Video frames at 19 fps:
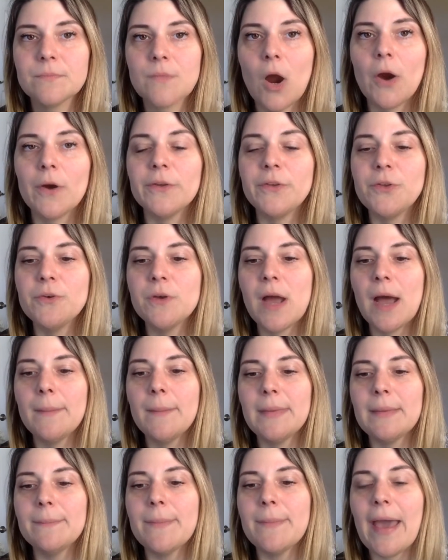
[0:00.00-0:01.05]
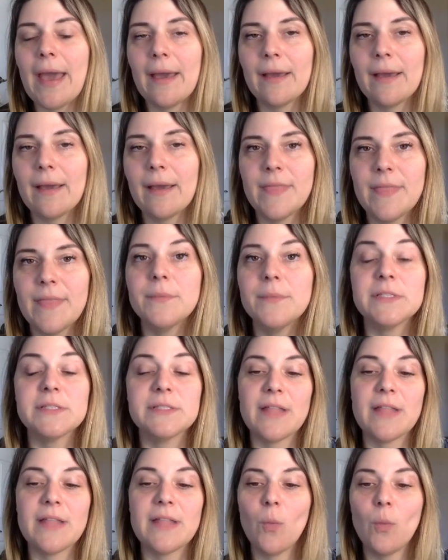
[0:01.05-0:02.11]
Are you coming back? That
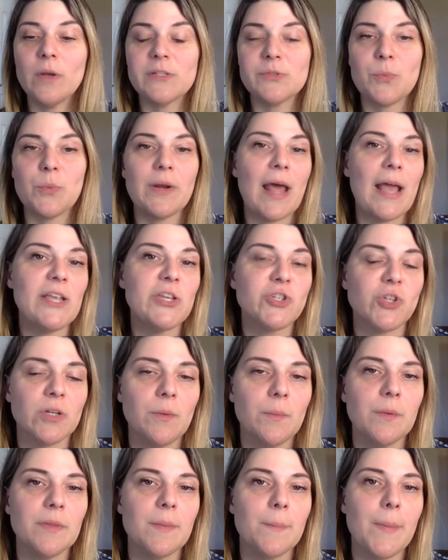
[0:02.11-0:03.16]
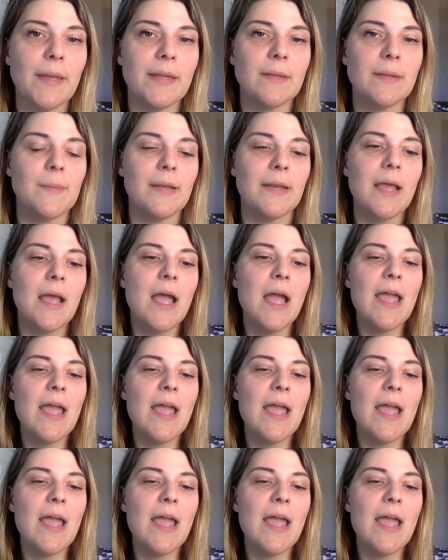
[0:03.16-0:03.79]
was when I struggled with abandonment.